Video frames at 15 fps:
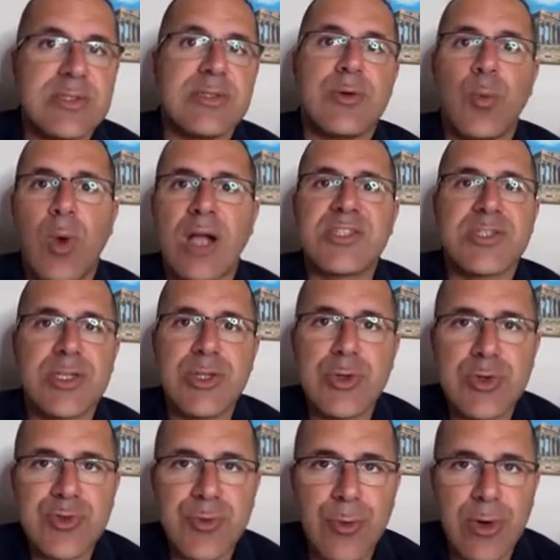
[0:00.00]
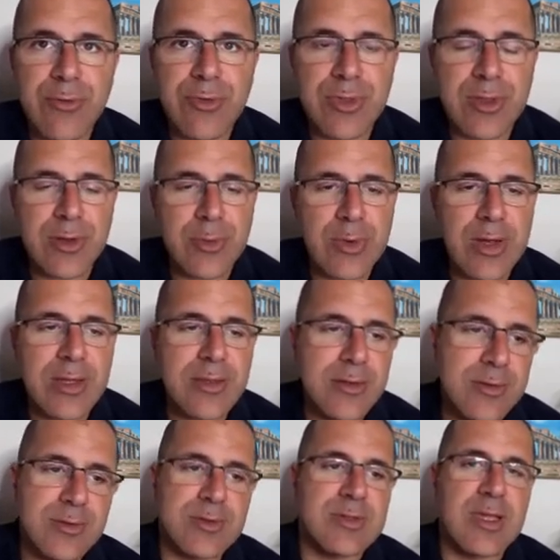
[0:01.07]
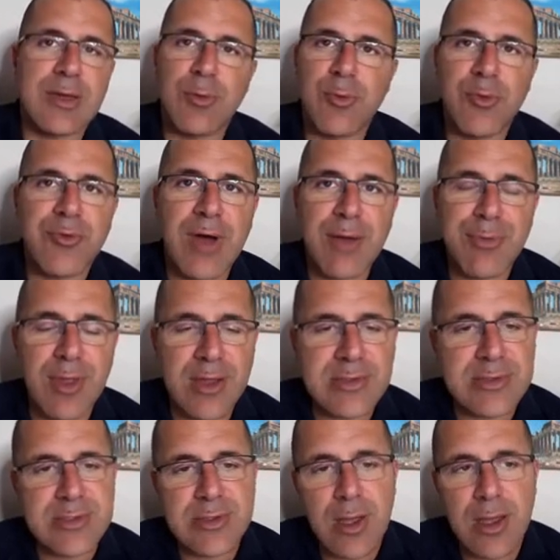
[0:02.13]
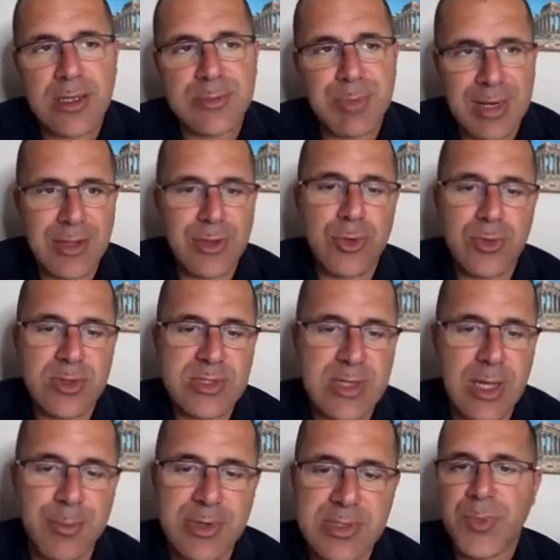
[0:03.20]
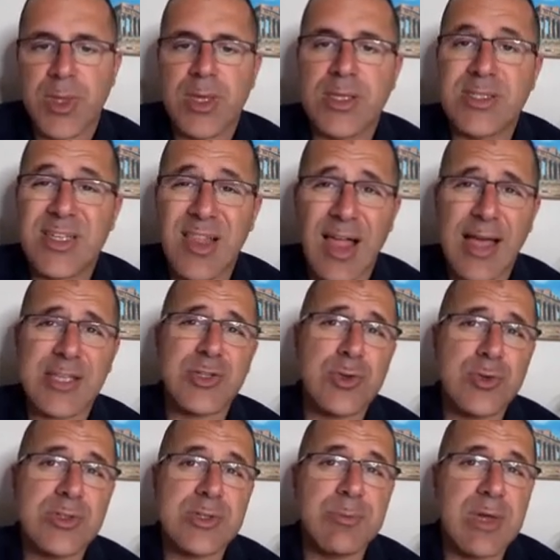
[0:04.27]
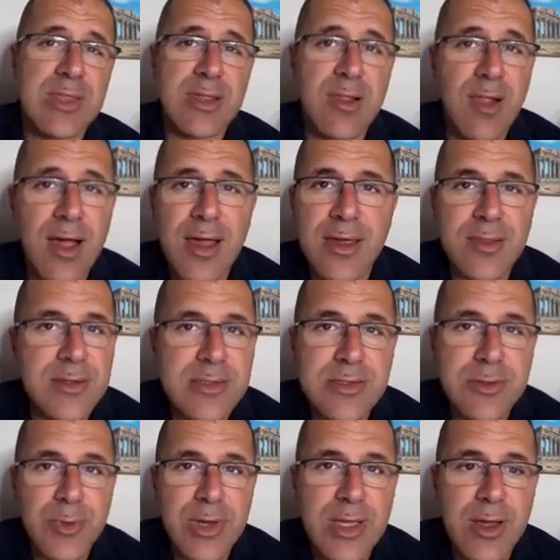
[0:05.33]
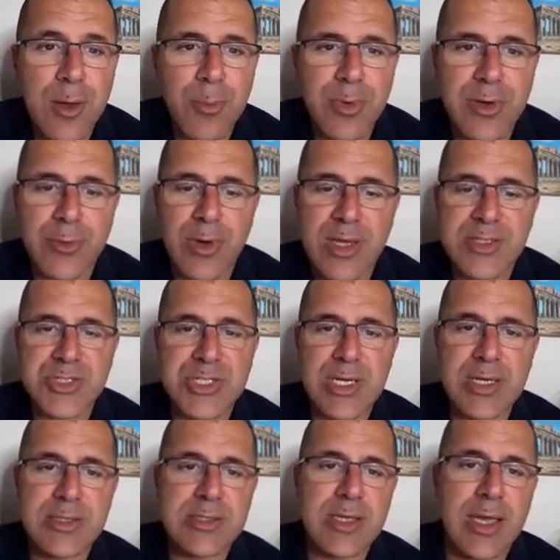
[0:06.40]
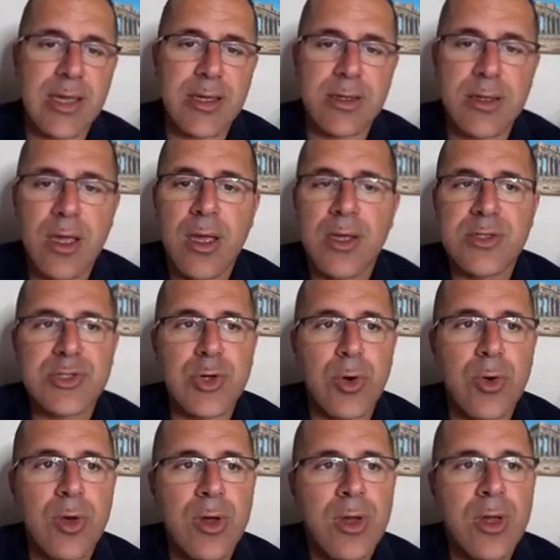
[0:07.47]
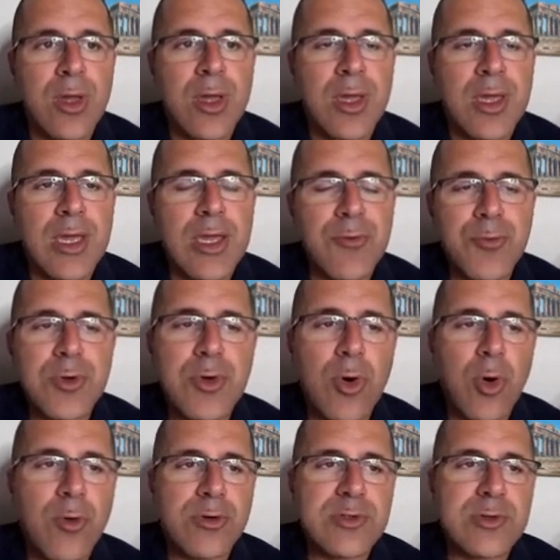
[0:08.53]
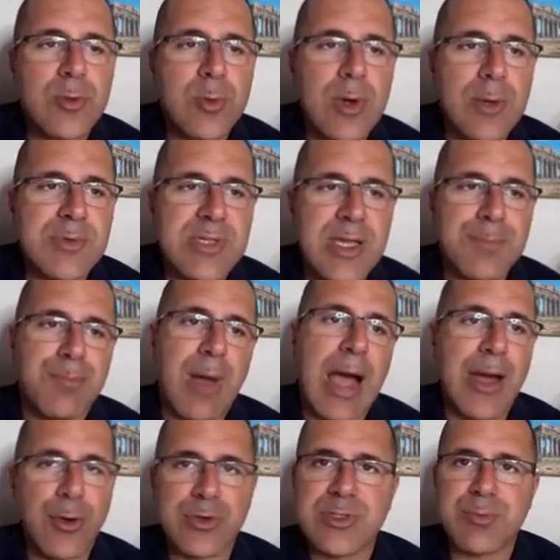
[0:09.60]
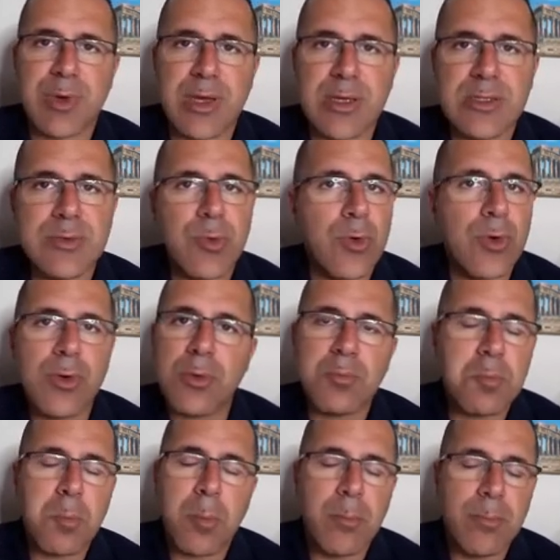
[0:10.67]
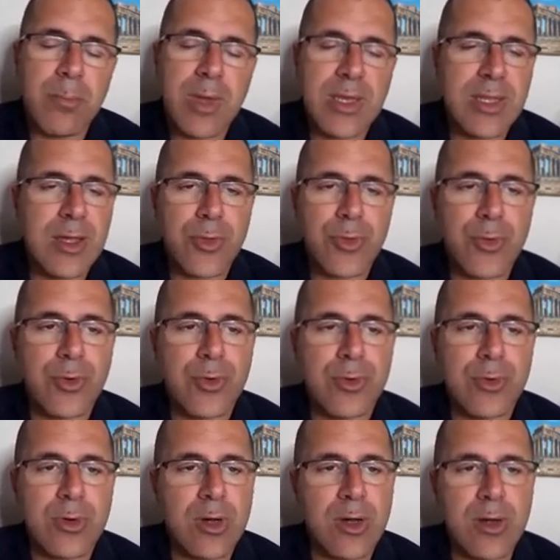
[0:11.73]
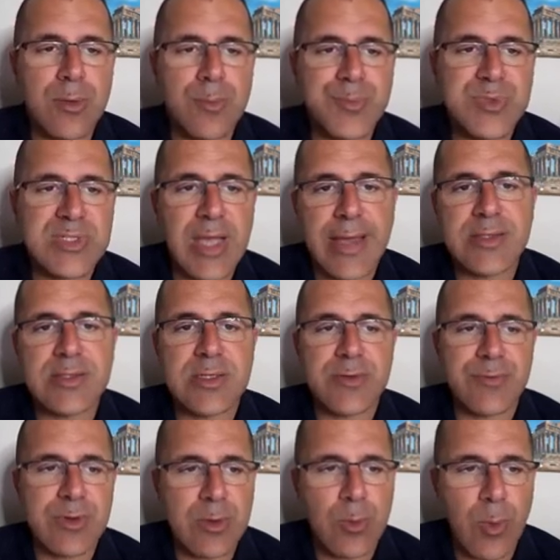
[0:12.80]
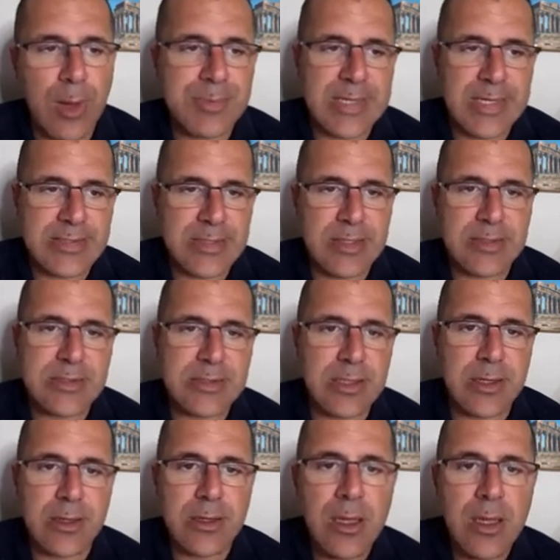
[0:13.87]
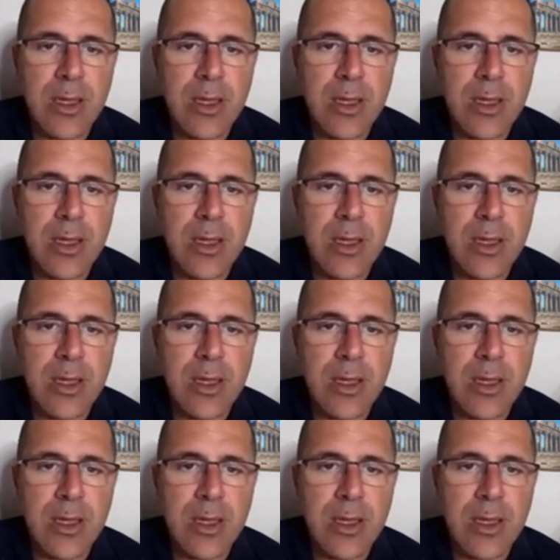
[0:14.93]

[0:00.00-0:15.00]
watch the news for everything, right? There's like over 5,000 stocks, but I knew this company. It's GlaxoSmithKline. This is a great company, right? GSK. So if we go over to the website Biospace or many other scientific websites, let's say,